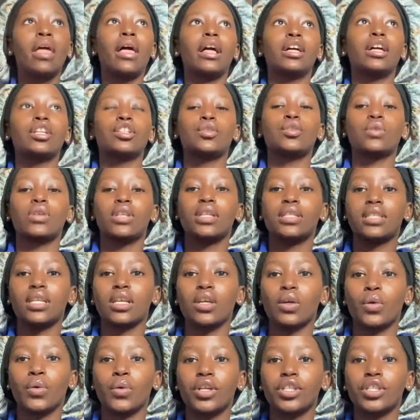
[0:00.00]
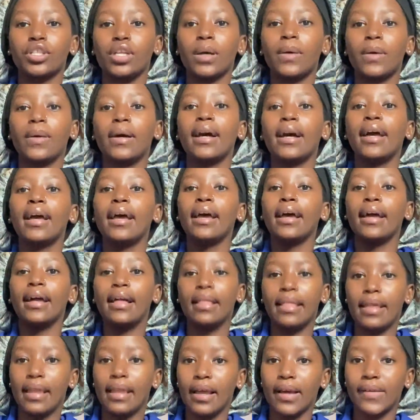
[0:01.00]
I just want to take a quick shower,
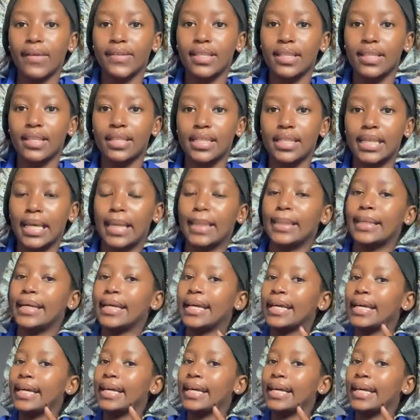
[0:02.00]
and then after the shower,